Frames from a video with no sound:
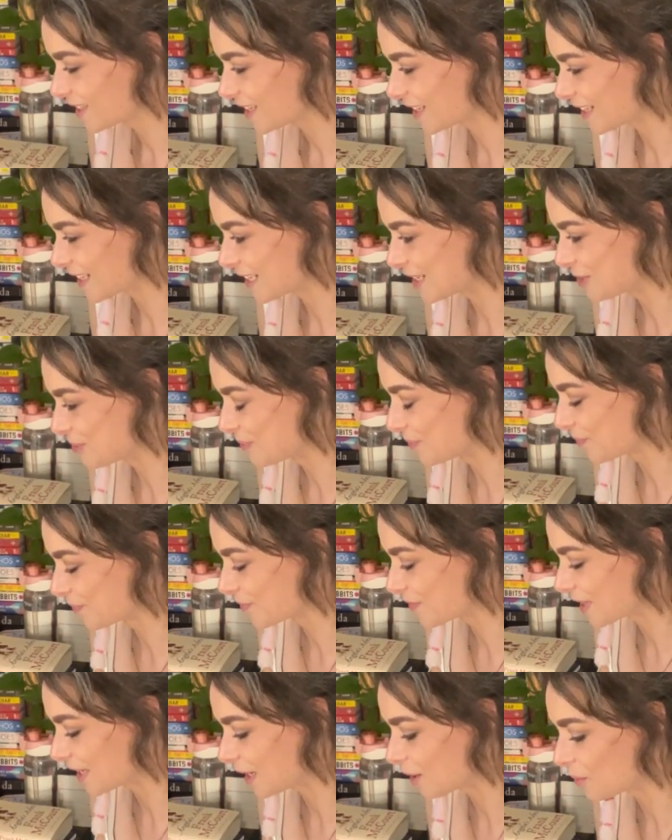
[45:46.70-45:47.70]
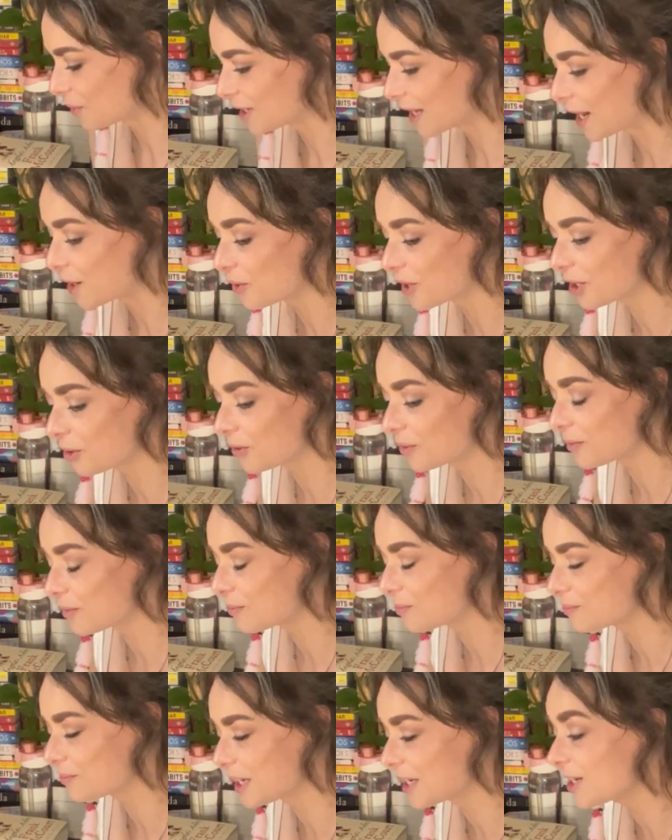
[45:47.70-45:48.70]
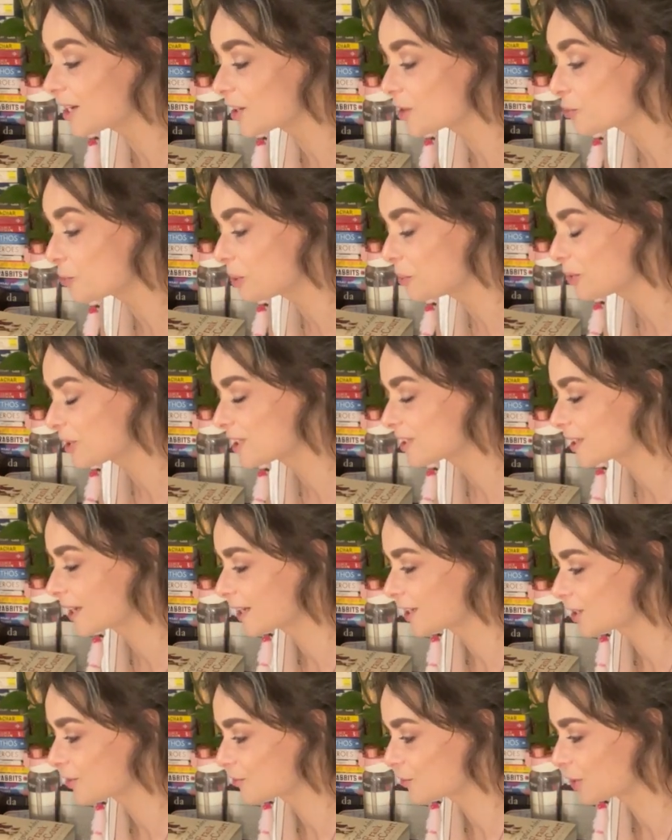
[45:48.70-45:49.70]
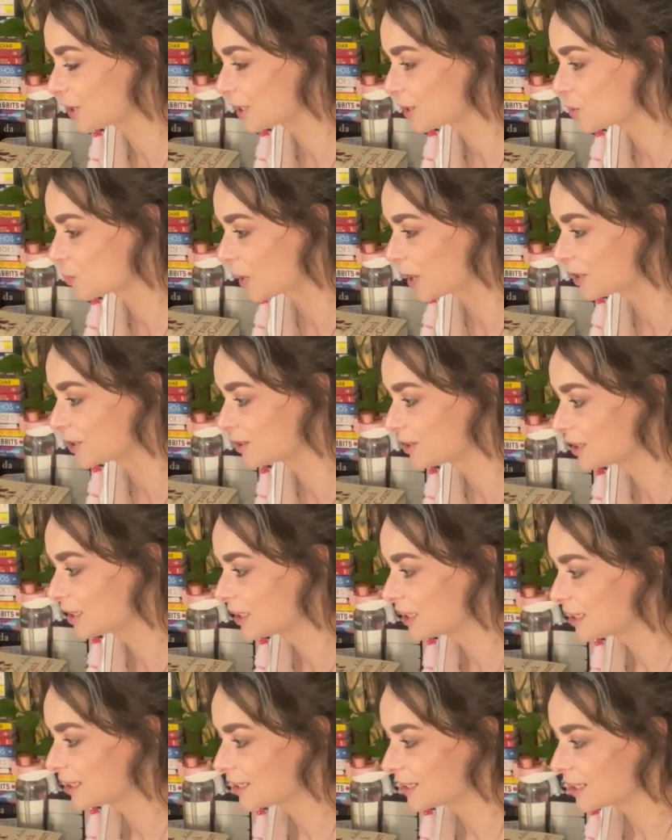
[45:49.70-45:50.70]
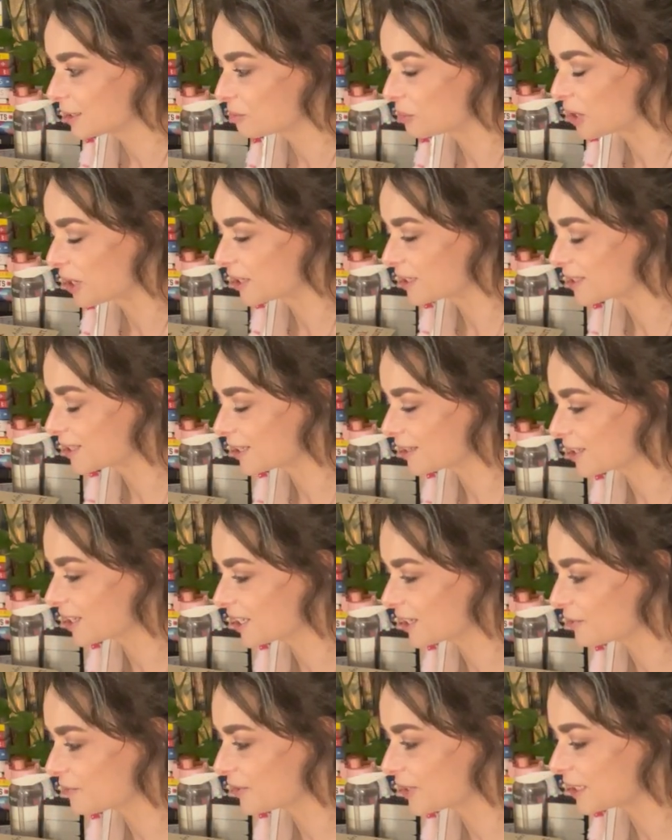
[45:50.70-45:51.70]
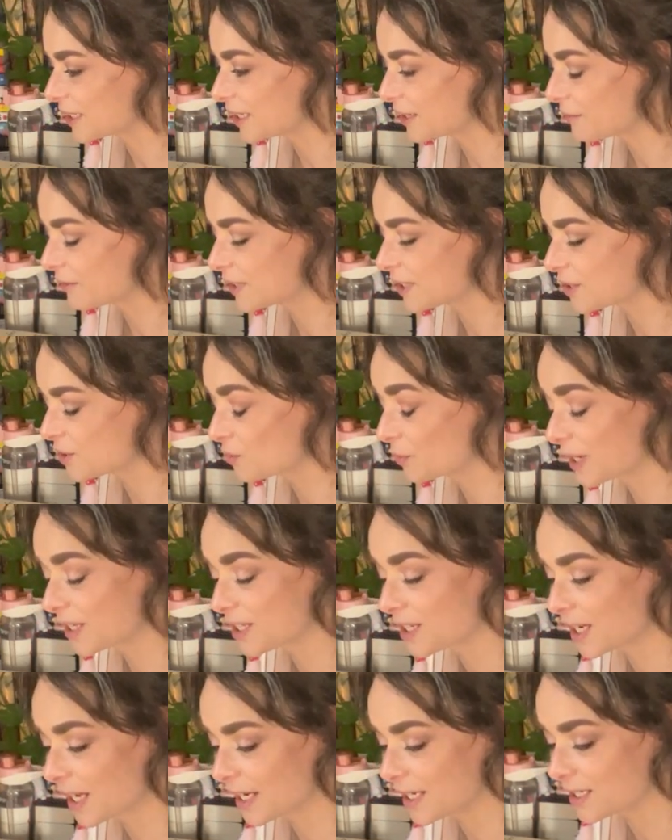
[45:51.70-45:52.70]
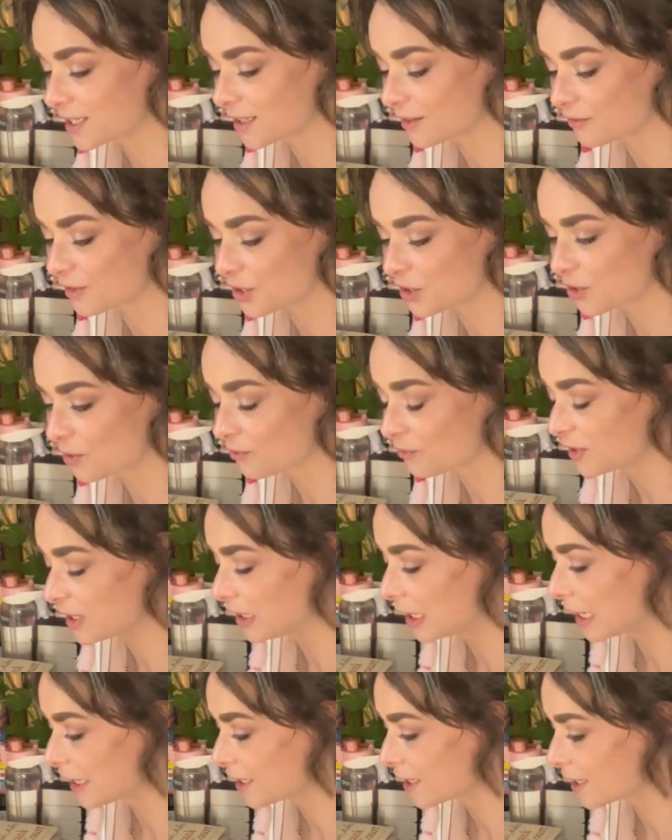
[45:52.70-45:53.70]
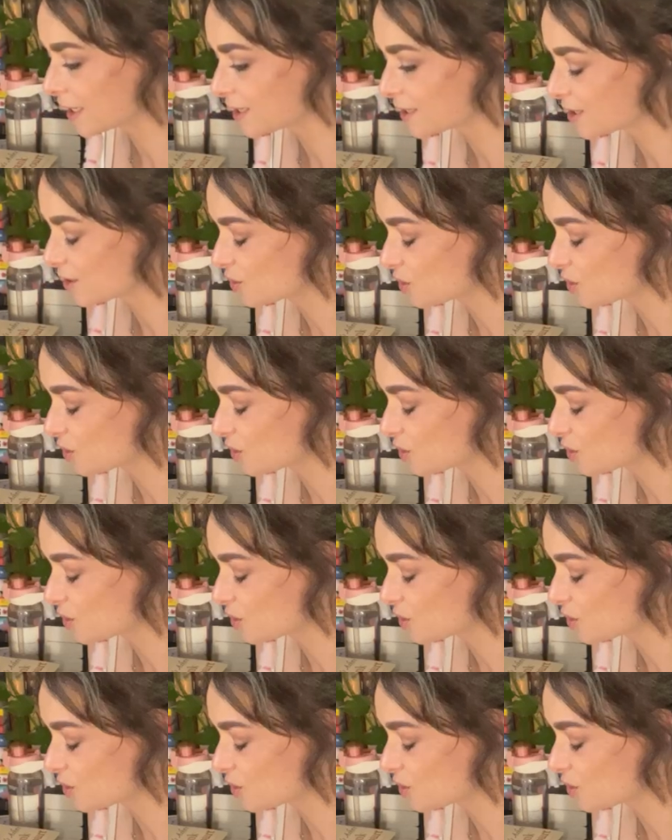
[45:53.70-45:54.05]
And I want to make other people excited for it as well. But if it doesn't resonate, if you don't feel like it,